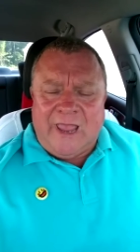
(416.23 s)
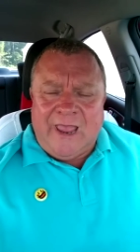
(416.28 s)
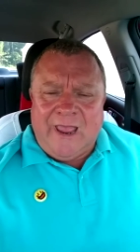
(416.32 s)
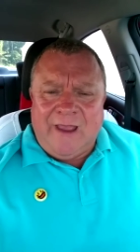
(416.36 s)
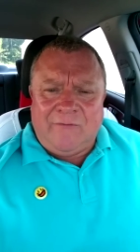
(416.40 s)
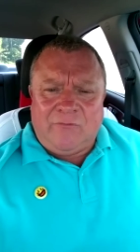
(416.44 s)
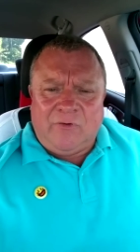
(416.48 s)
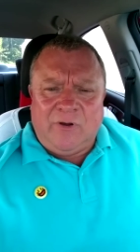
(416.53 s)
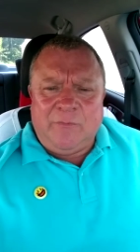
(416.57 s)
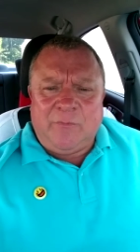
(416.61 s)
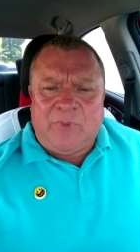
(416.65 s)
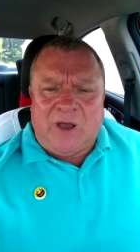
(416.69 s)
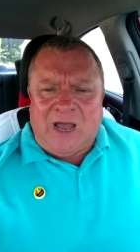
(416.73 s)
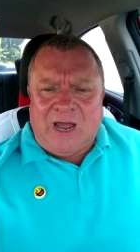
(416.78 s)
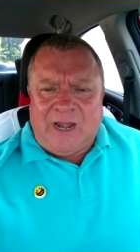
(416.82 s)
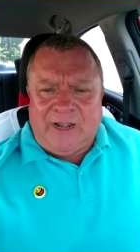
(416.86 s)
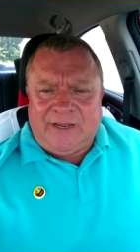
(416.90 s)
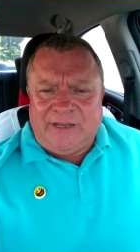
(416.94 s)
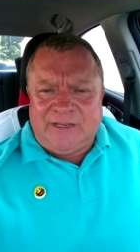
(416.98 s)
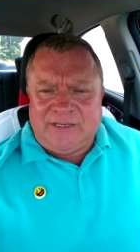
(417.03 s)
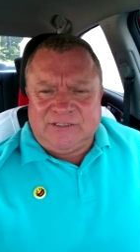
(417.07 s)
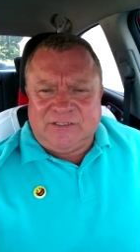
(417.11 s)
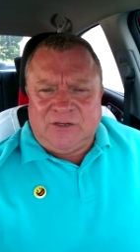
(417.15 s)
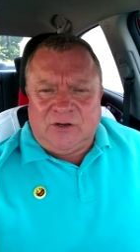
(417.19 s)

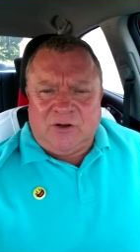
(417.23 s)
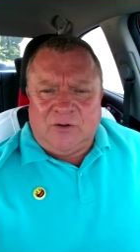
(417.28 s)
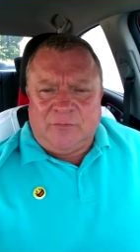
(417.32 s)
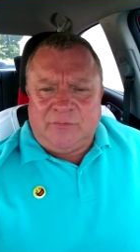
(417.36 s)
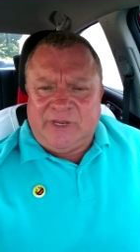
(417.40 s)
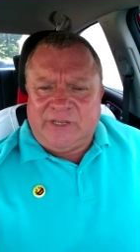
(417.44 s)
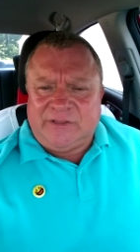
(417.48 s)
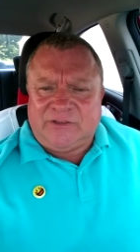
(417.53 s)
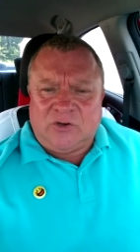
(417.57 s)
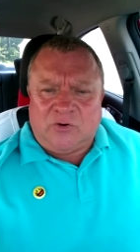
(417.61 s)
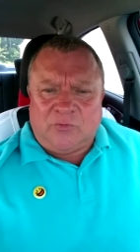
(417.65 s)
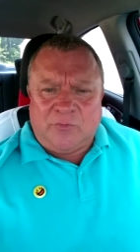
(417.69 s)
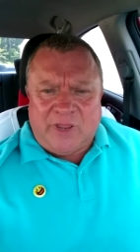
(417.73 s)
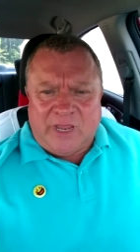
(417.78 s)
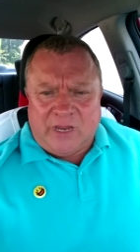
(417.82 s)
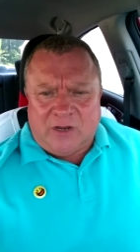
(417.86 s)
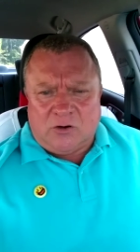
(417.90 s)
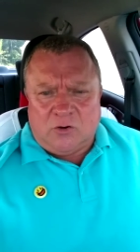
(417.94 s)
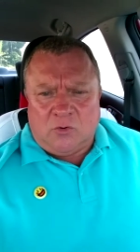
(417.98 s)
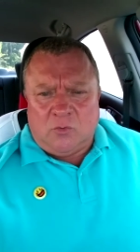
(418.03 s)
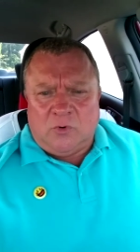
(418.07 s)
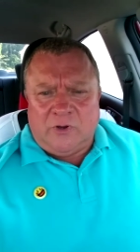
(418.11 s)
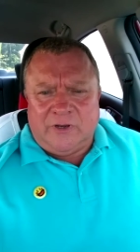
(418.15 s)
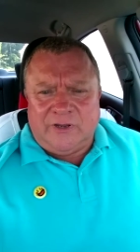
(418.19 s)
Everybody is going to meet their
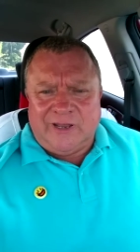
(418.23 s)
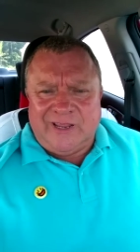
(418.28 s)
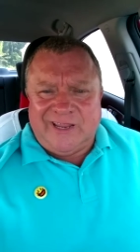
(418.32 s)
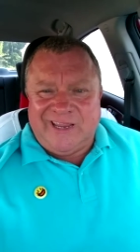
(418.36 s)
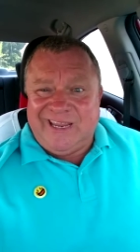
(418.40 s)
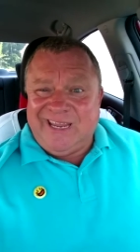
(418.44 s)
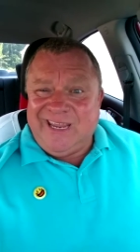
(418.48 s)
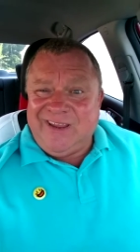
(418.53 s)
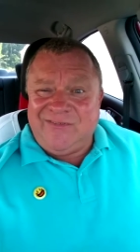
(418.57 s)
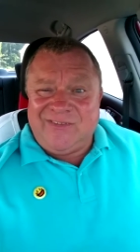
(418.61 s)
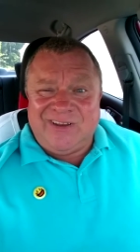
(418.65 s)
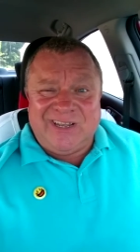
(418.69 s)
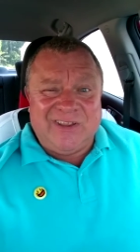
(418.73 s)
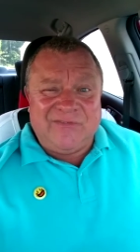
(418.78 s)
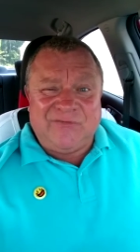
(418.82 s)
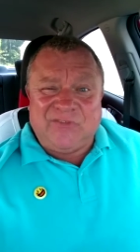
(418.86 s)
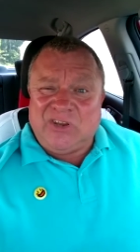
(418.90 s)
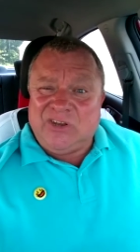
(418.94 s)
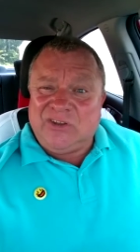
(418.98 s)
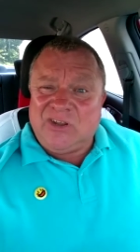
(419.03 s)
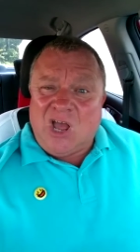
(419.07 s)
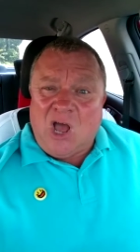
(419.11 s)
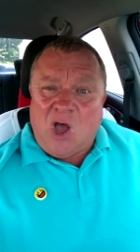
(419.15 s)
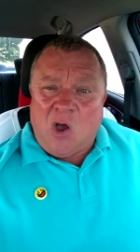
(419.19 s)
maker one day, even if
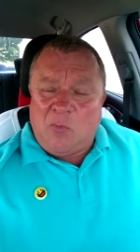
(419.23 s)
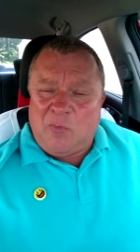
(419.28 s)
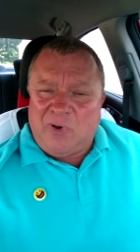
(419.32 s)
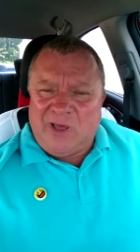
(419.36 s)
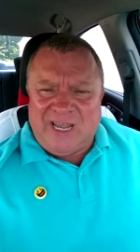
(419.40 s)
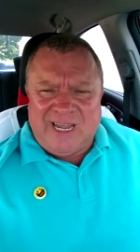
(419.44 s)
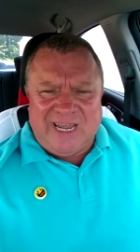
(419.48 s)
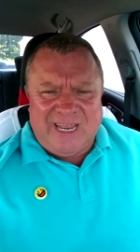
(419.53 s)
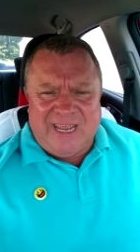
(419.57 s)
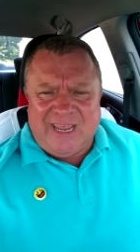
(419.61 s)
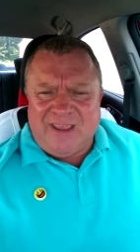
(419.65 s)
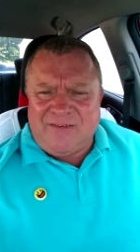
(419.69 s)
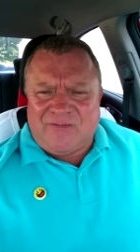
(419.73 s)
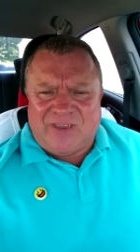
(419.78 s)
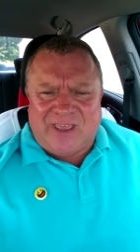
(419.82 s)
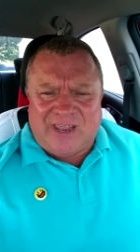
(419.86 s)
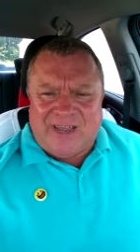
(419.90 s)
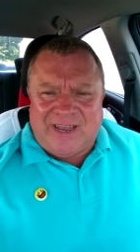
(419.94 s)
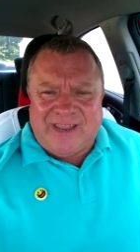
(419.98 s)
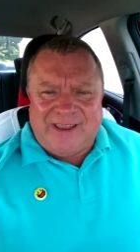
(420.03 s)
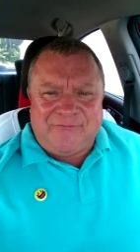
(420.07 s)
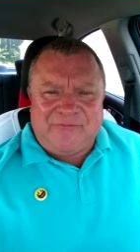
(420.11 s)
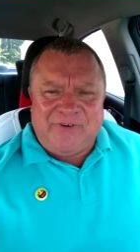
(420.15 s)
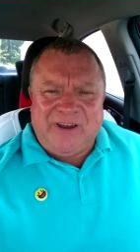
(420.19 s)
you don't believe in it.